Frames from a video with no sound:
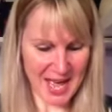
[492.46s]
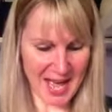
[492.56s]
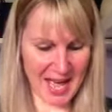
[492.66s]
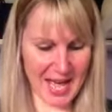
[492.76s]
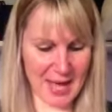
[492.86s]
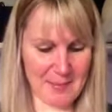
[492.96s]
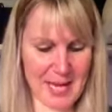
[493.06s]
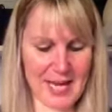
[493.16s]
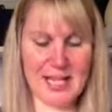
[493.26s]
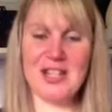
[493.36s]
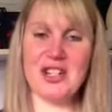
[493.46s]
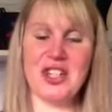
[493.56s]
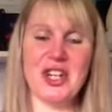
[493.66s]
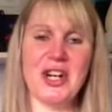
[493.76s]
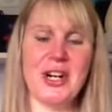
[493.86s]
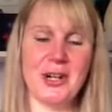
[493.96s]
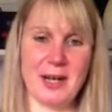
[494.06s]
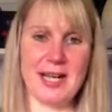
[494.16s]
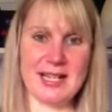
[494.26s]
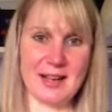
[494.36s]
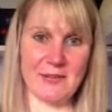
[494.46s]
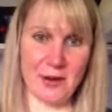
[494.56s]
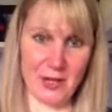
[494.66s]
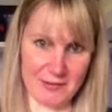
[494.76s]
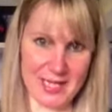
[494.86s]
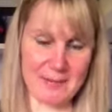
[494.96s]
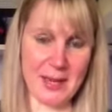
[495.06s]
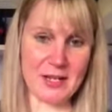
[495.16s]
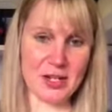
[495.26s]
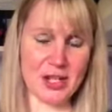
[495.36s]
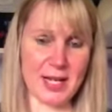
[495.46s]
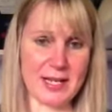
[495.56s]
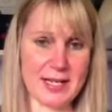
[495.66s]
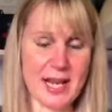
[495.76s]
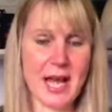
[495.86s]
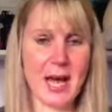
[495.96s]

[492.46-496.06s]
It can show, as I've already mentioned,